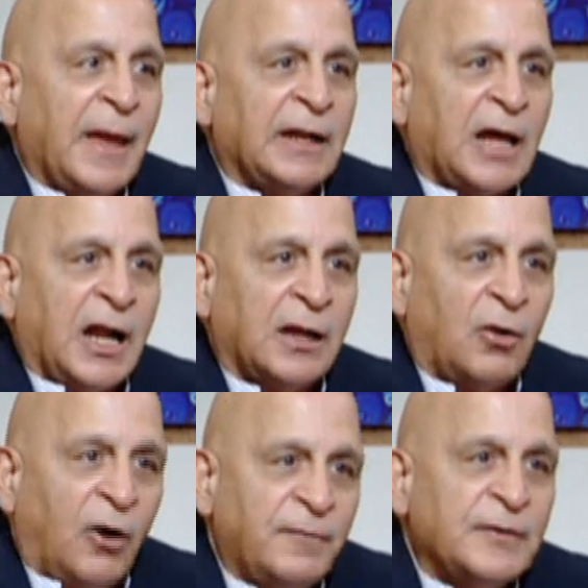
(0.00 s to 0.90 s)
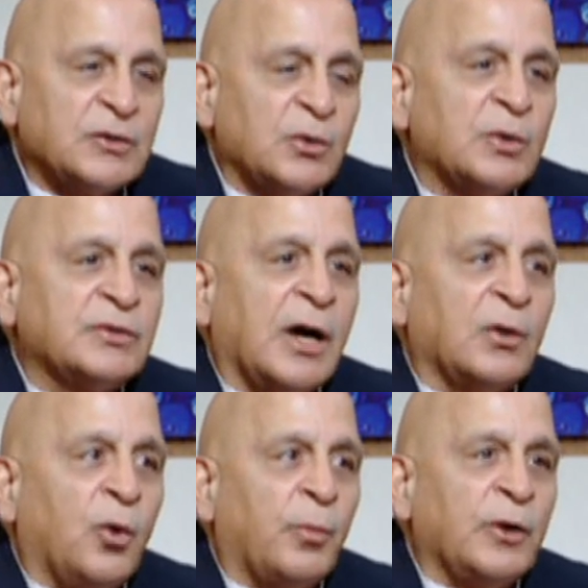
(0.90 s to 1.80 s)
And our office doors
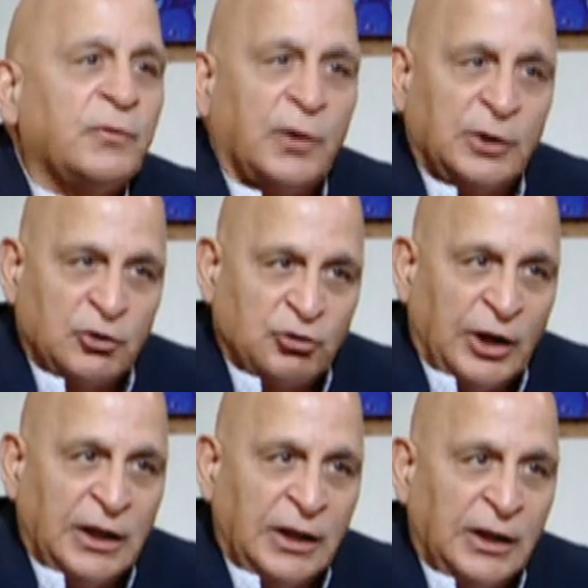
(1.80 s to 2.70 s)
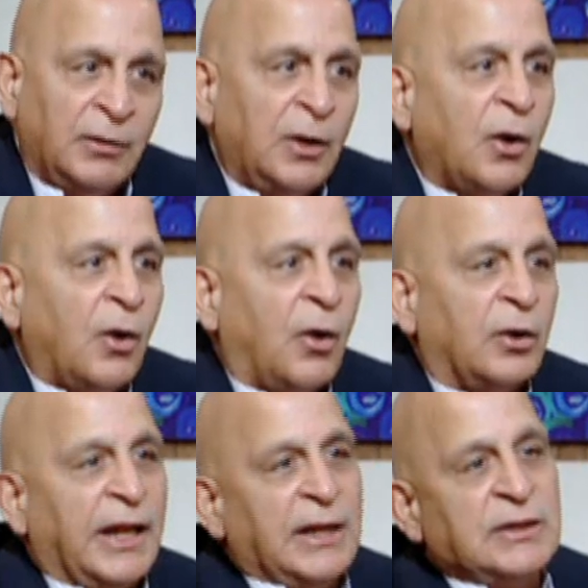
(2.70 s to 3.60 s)
are open for the training
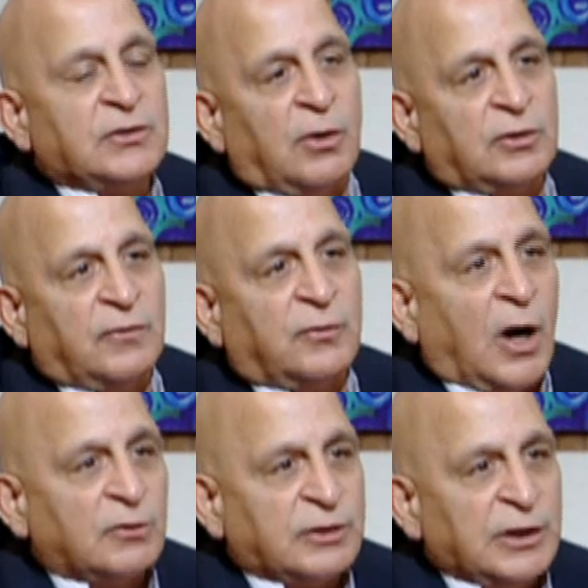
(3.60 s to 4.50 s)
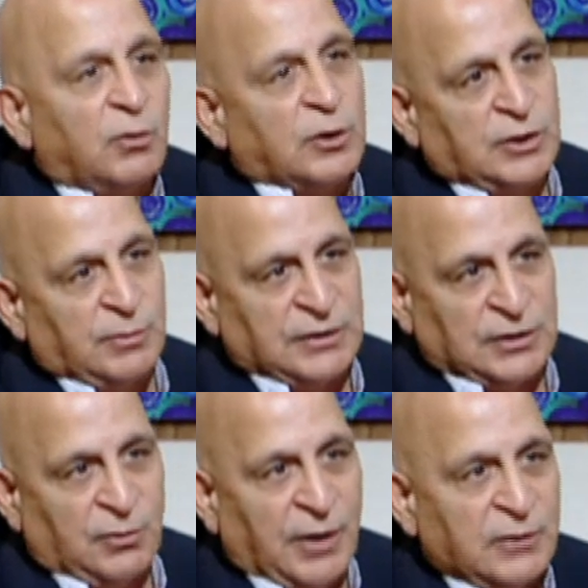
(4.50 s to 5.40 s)
or any sort of counseling whatsoever is
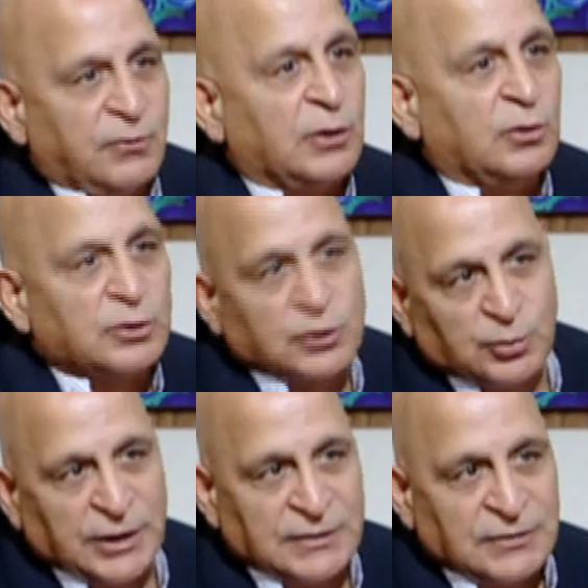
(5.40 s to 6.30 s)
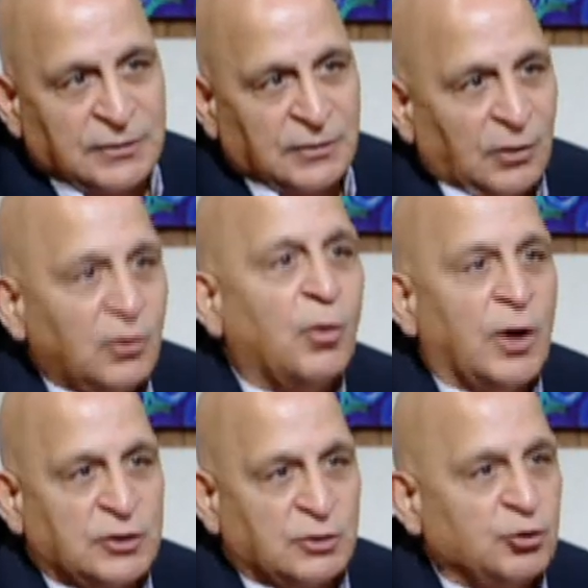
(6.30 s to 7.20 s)
required for those students yes. who
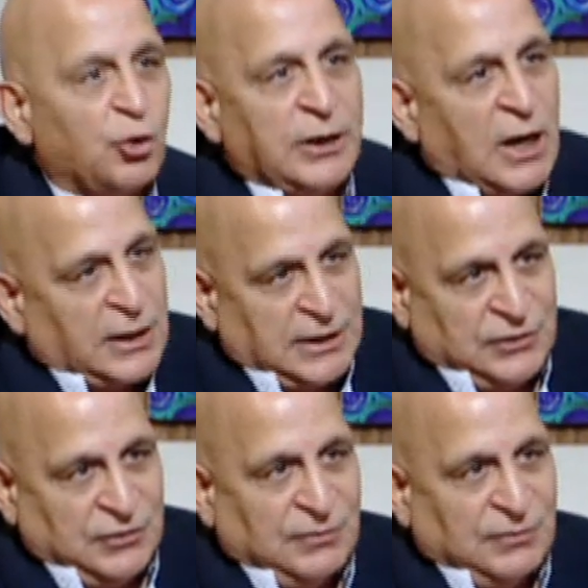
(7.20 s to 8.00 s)
wants to join architecture.